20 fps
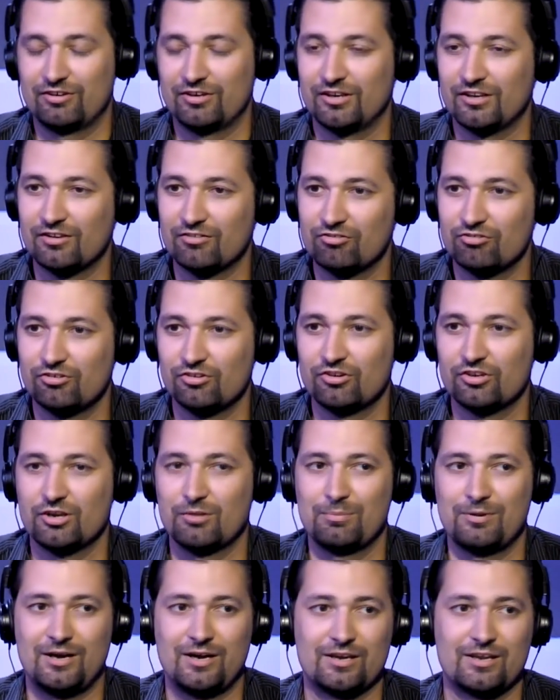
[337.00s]
training institute did
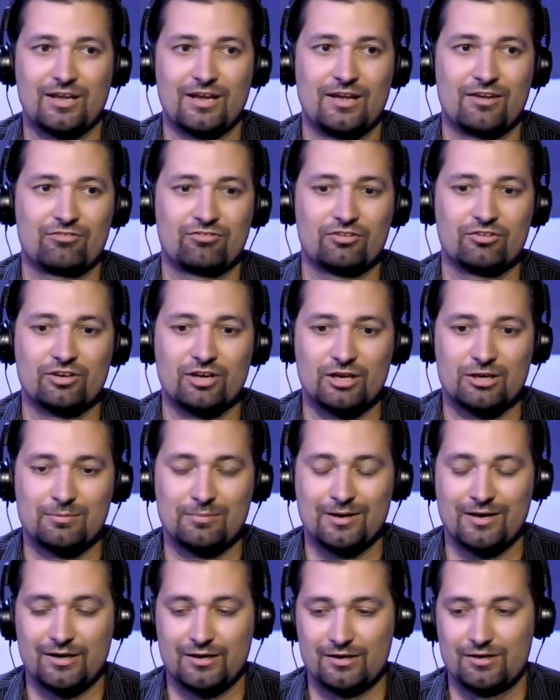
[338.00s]
a podcast and talked
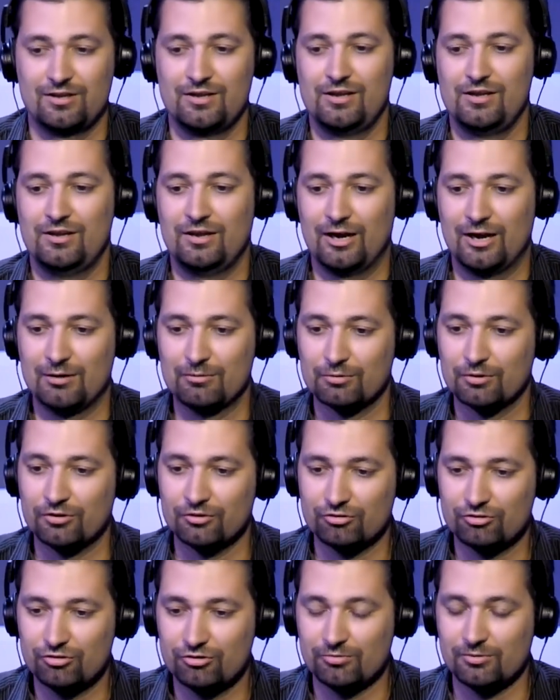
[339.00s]
about it i
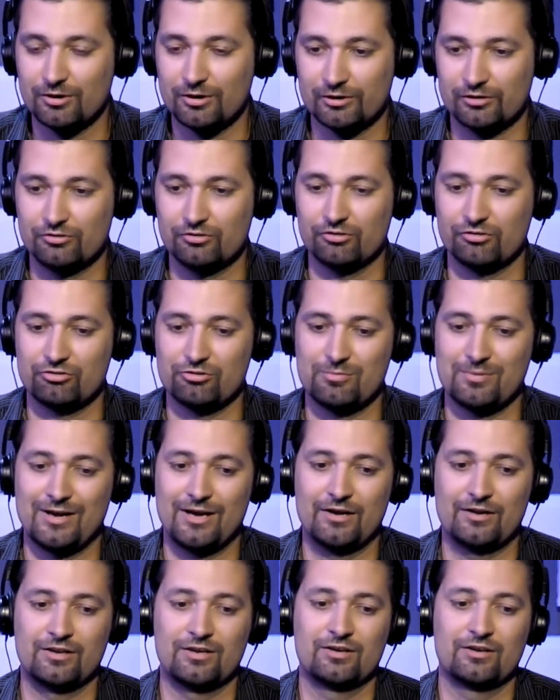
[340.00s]
wrote two articles
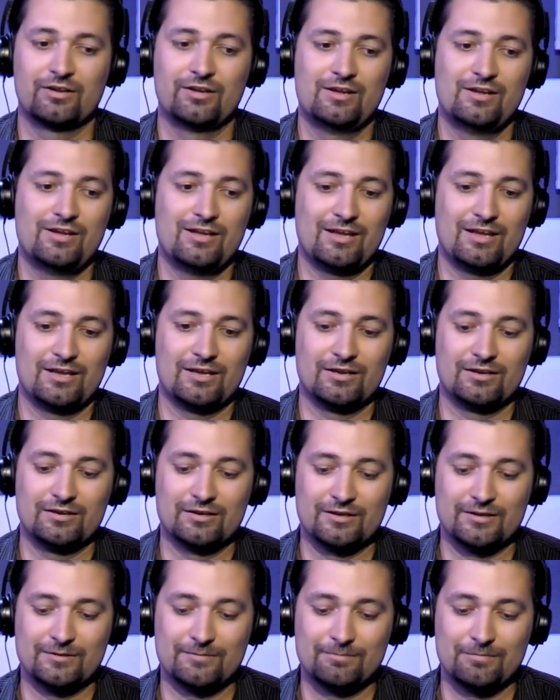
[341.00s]
about it and
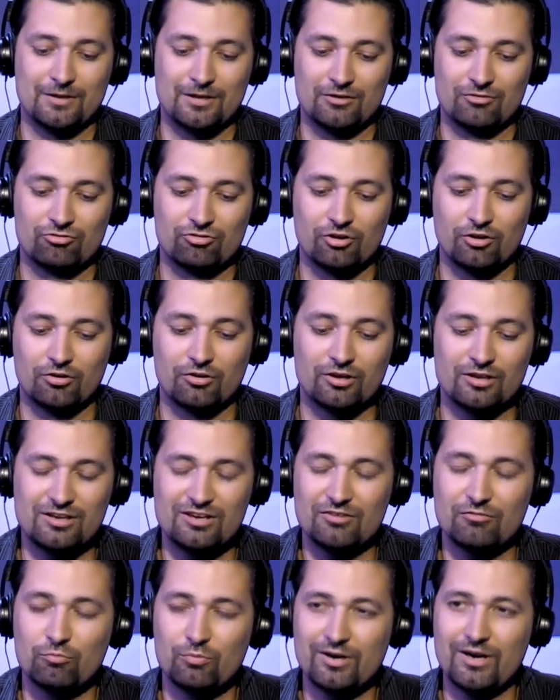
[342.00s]
um, and so
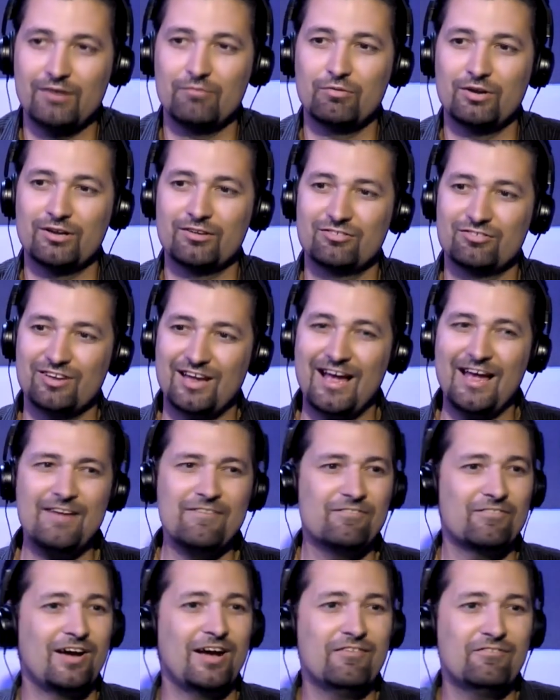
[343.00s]
when I,
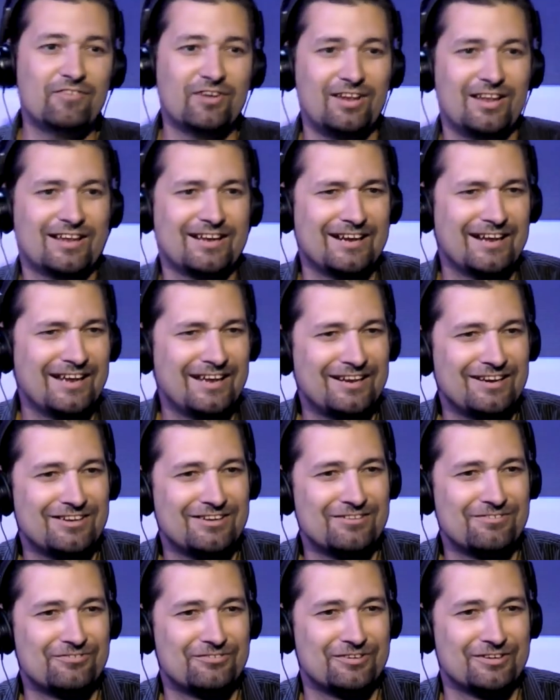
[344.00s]
I, I felt like i had a
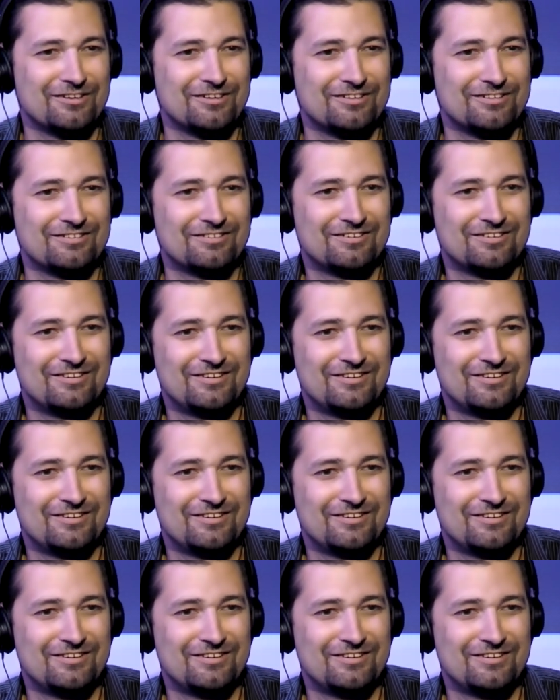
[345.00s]
different